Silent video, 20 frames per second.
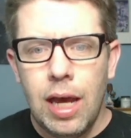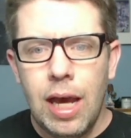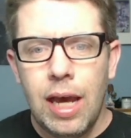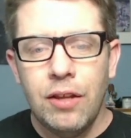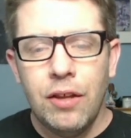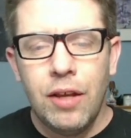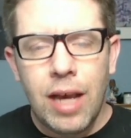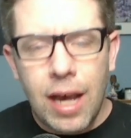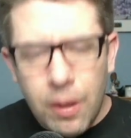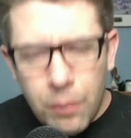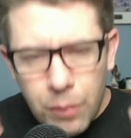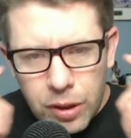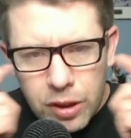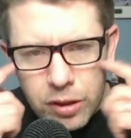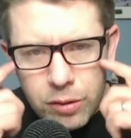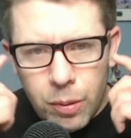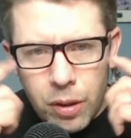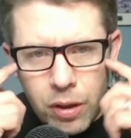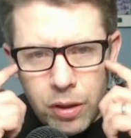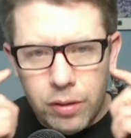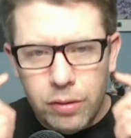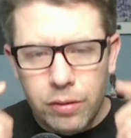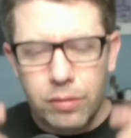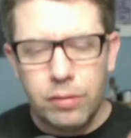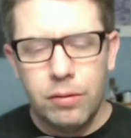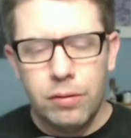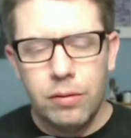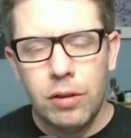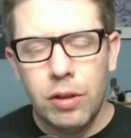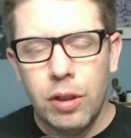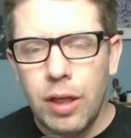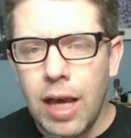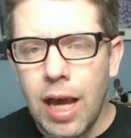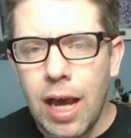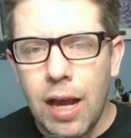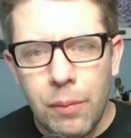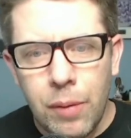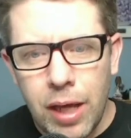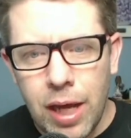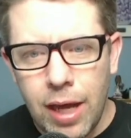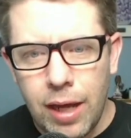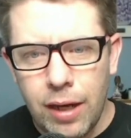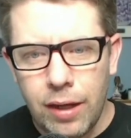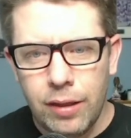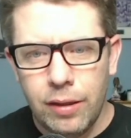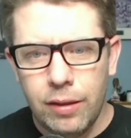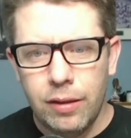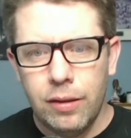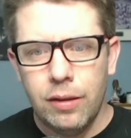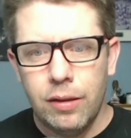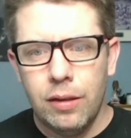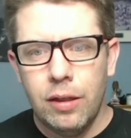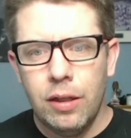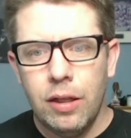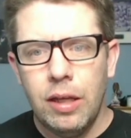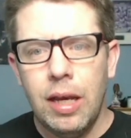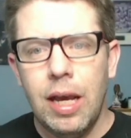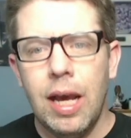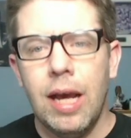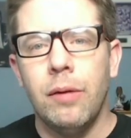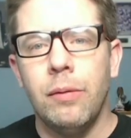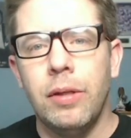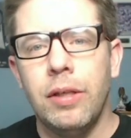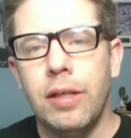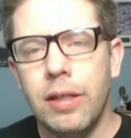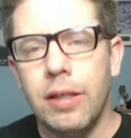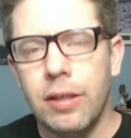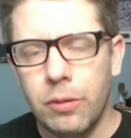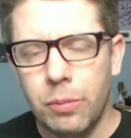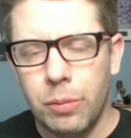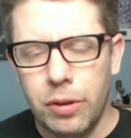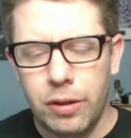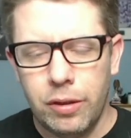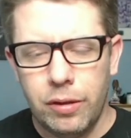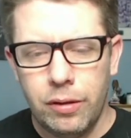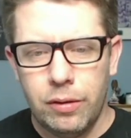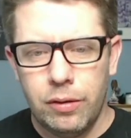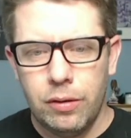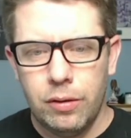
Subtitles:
And you got to be smart. You got to be heady. You got to be disciplined.